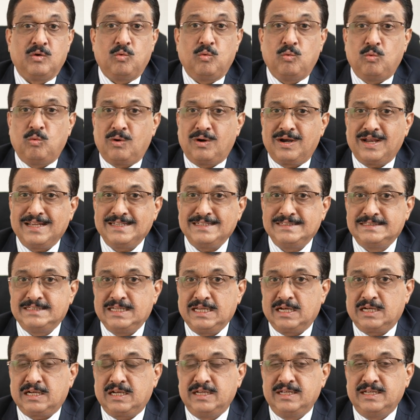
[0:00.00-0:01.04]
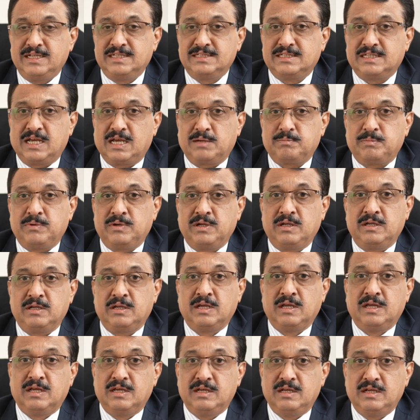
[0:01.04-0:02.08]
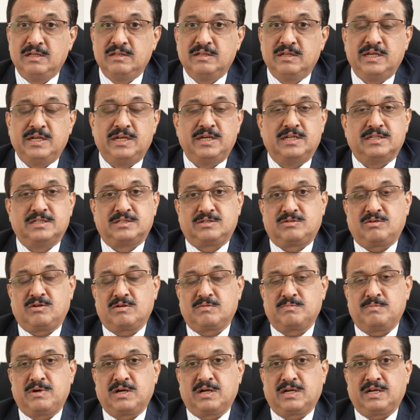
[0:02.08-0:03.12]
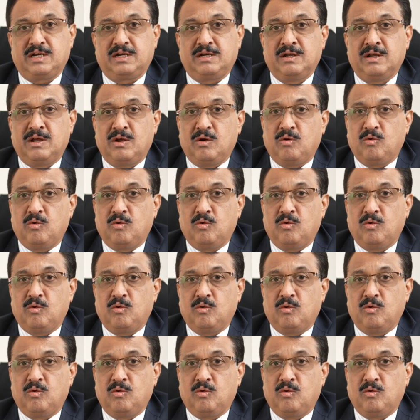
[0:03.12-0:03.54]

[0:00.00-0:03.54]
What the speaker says: What exactly is happening in the Indian stock market?